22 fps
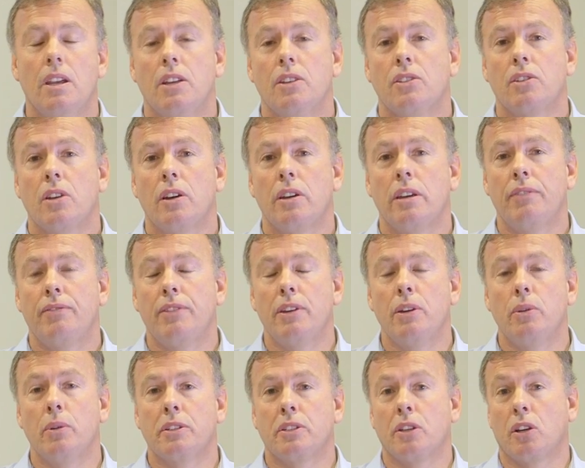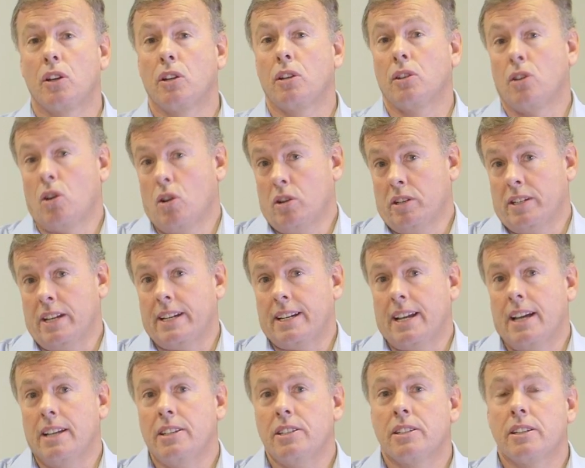So if you were to contact
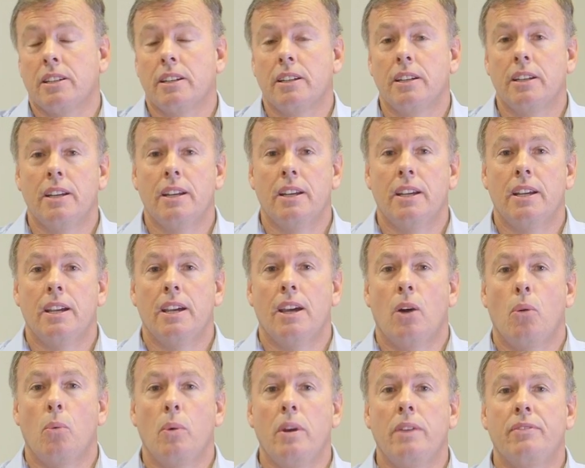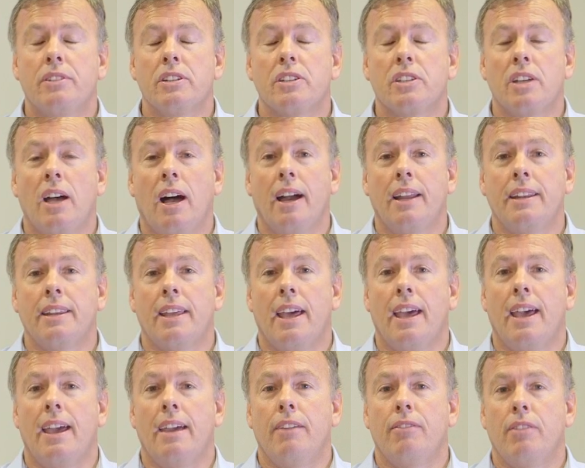us, we've designed
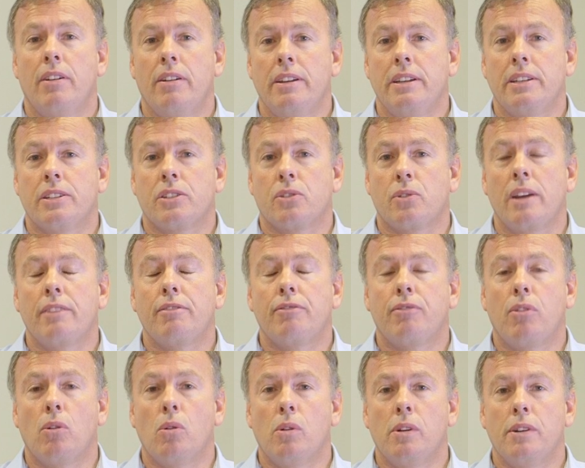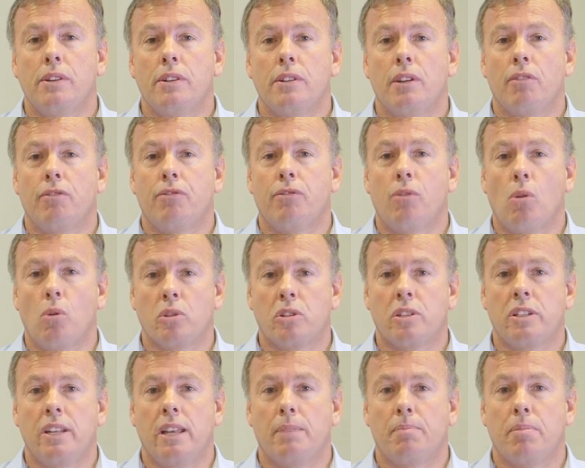a very straightforward
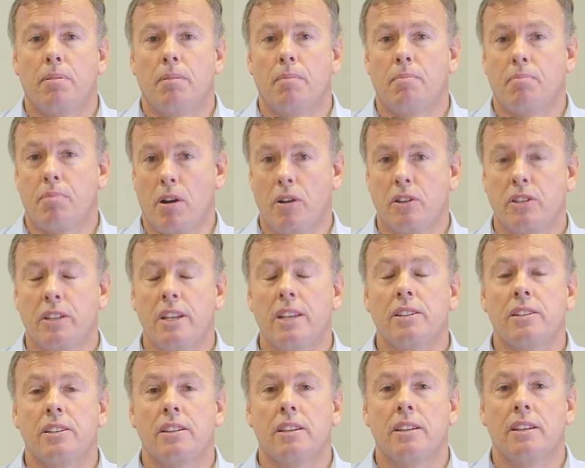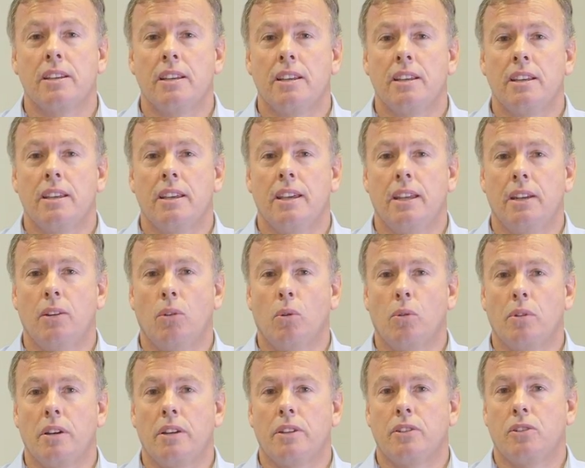four-step process in
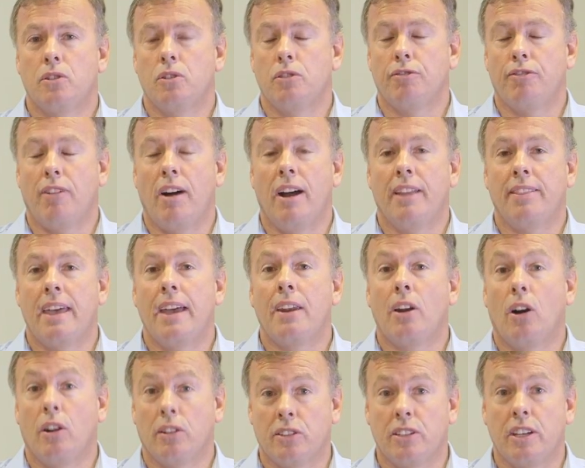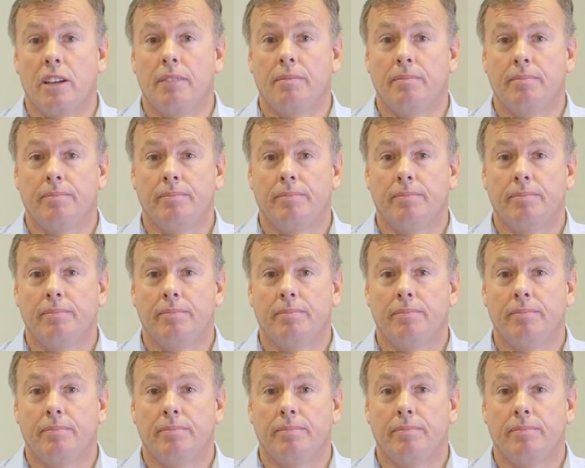order to find that answer.